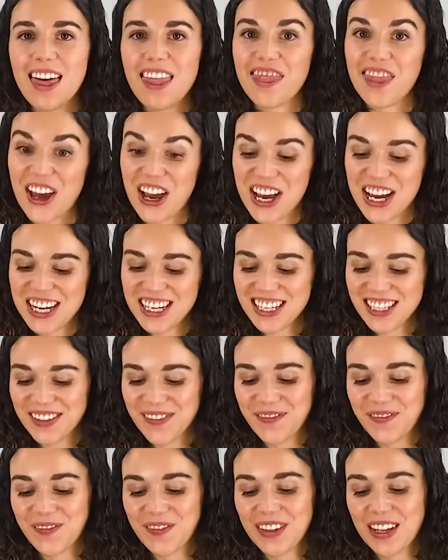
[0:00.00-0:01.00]
Third,
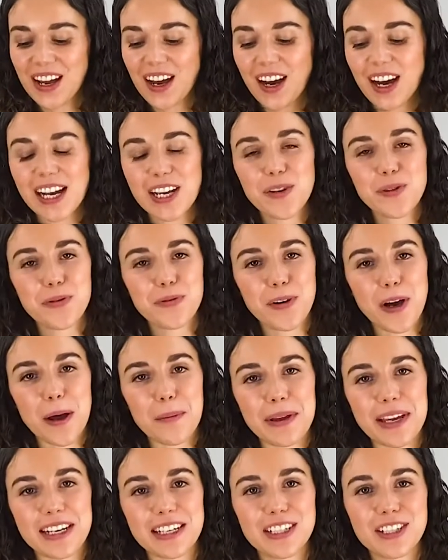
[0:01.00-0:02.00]
high yield
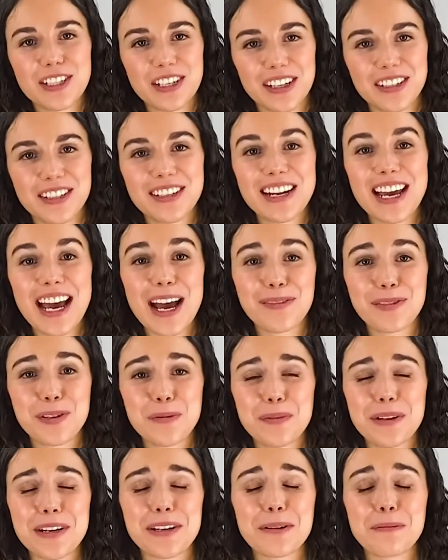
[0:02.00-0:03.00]
farming doesn't have to
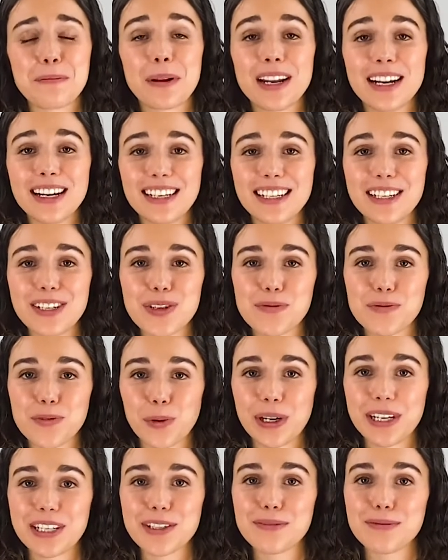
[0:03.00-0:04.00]
be completely
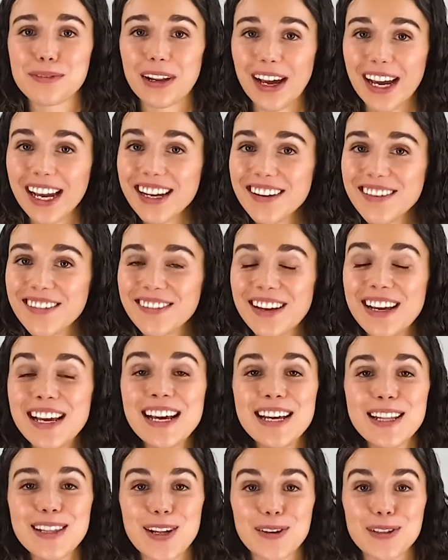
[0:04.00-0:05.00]
devoid of life.
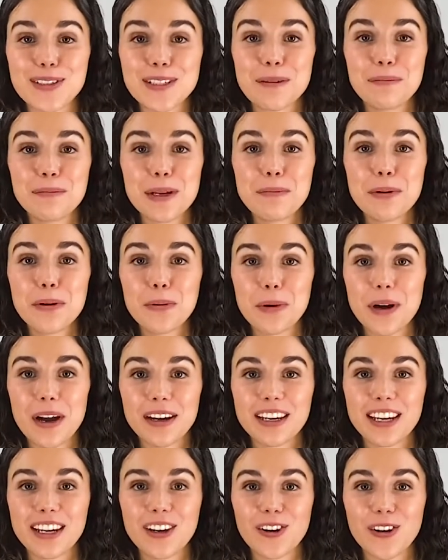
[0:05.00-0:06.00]
There are some people
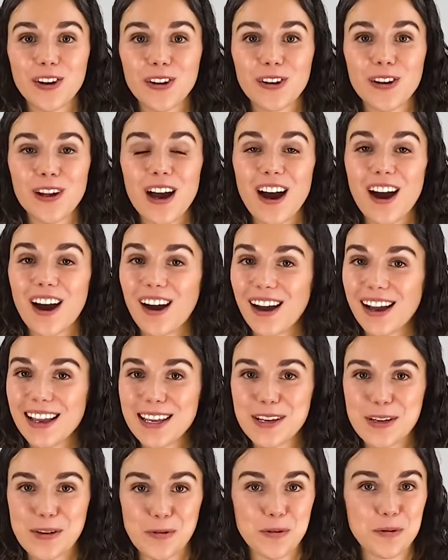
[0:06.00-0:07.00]
working on high
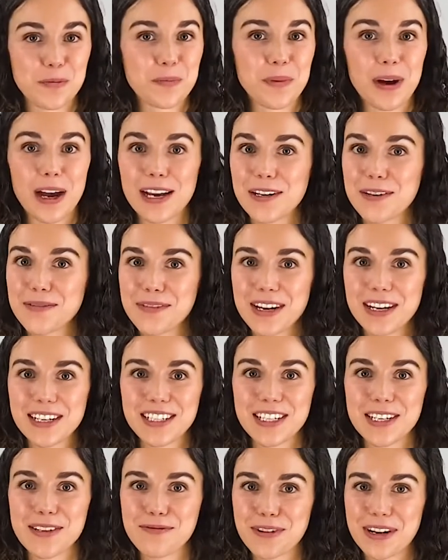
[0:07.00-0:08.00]
yield,
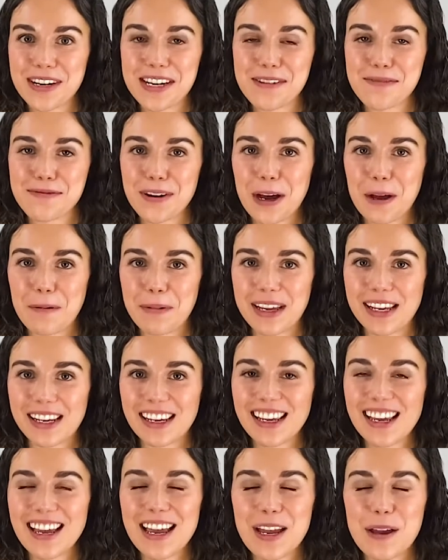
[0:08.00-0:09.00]
biodiversity friendly
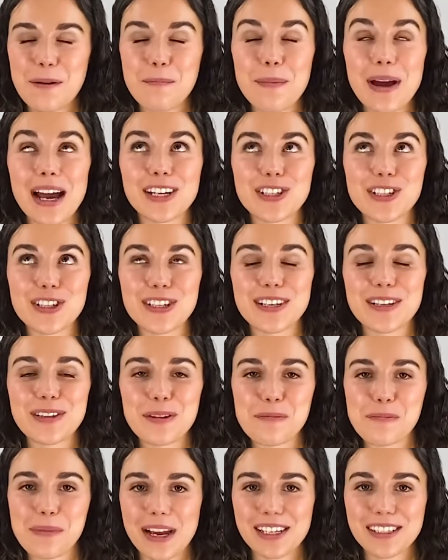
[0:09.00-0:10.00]
farming. Imagine
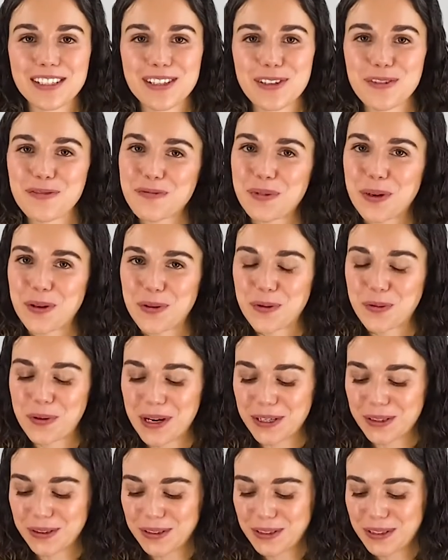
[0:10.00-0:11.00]
the best of both
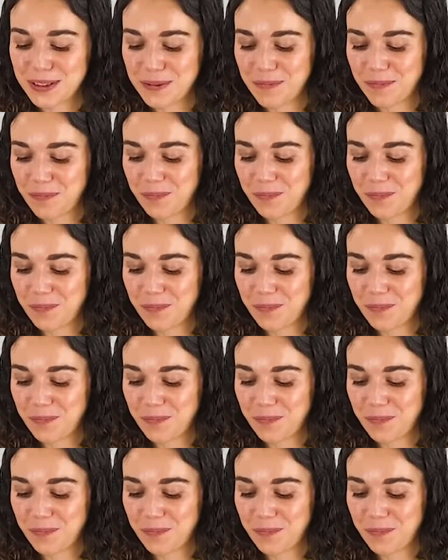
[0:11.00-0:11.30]
worlds.